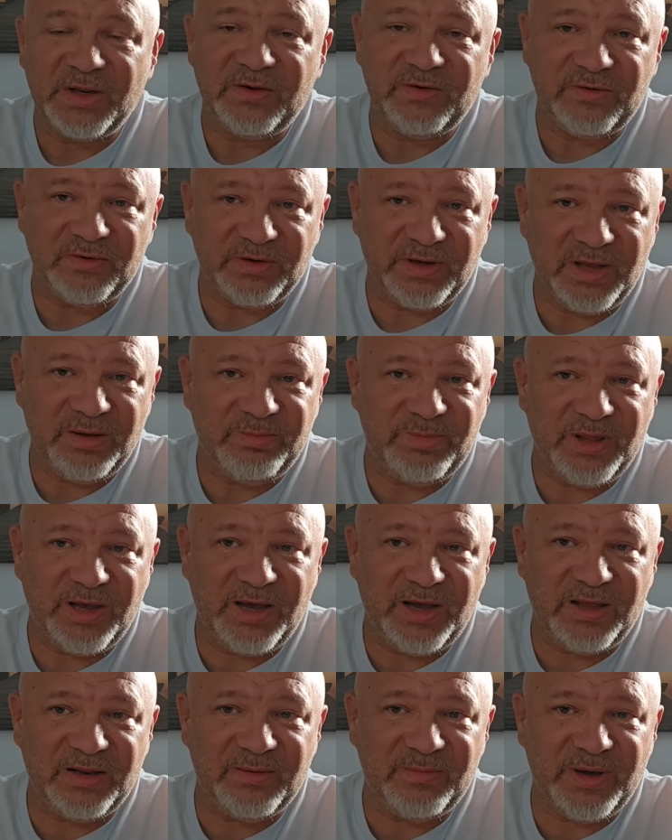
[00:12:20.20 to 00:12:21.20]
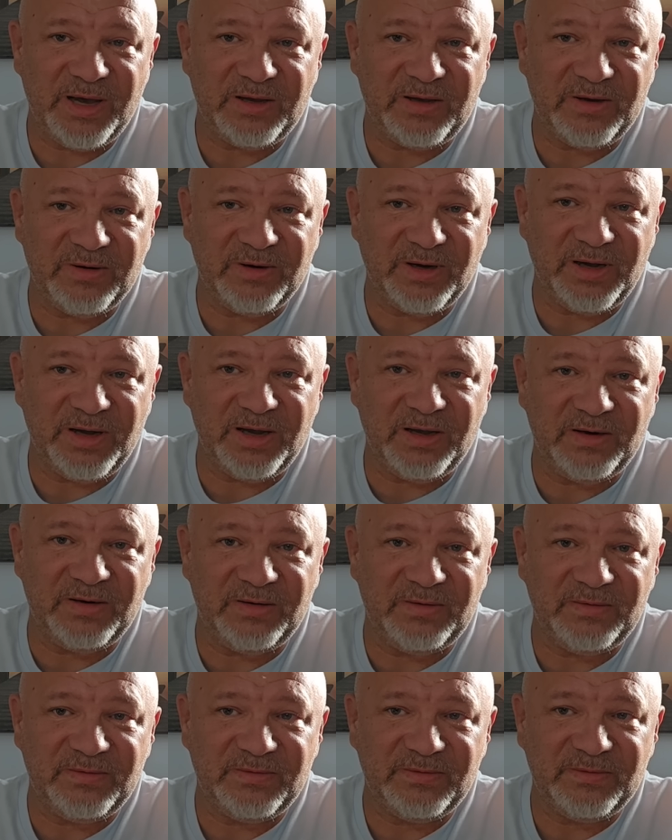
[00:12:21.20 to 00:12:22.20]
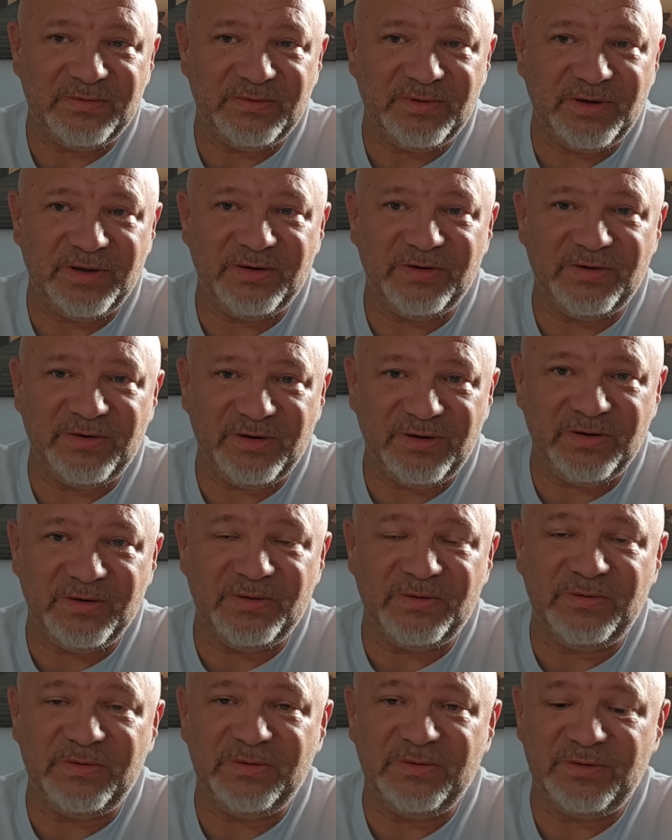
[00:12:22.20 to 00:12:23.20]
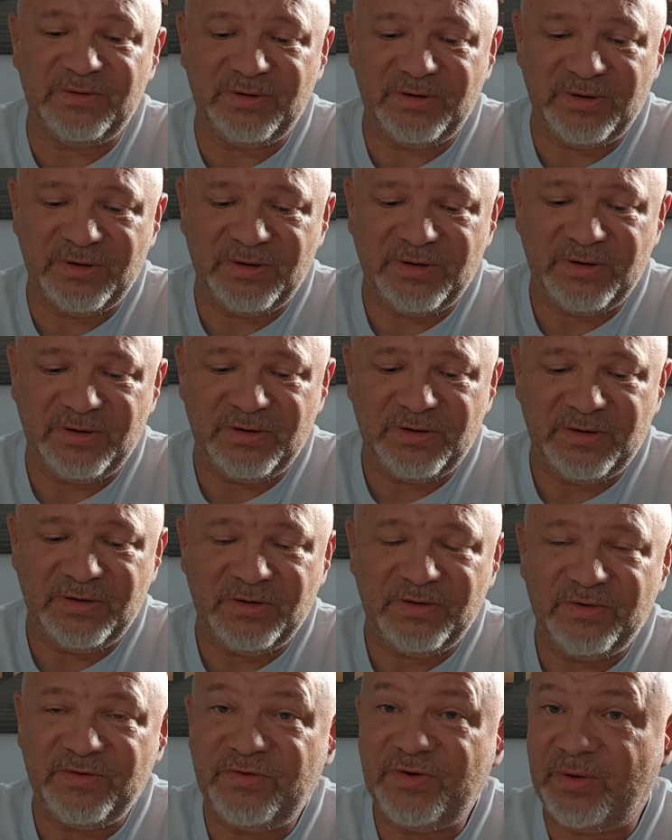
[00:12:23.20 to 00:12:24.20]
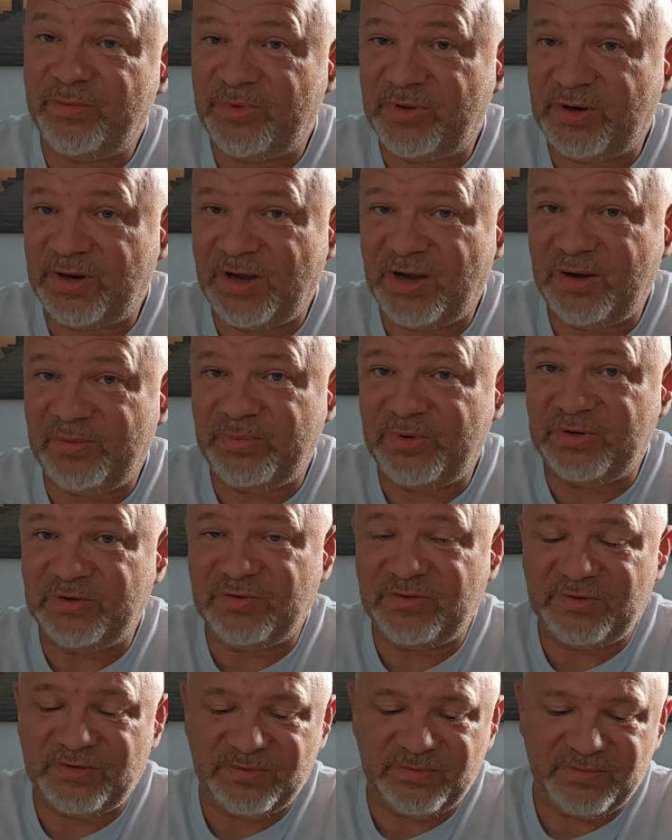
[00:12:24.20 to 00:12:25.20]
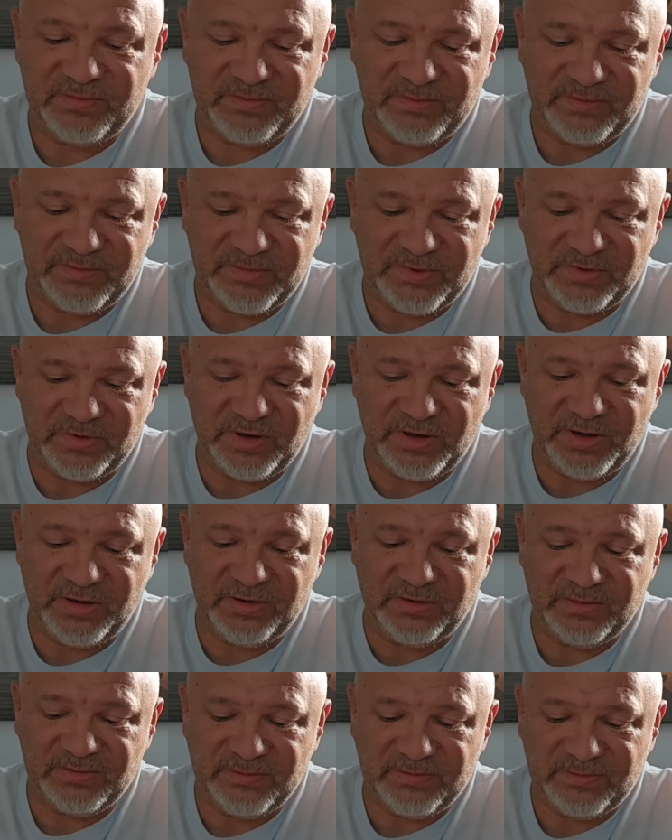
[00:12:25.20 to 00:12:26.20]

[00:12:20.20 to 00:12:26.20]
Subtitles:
So keep that in the back of your head until something happens, okay?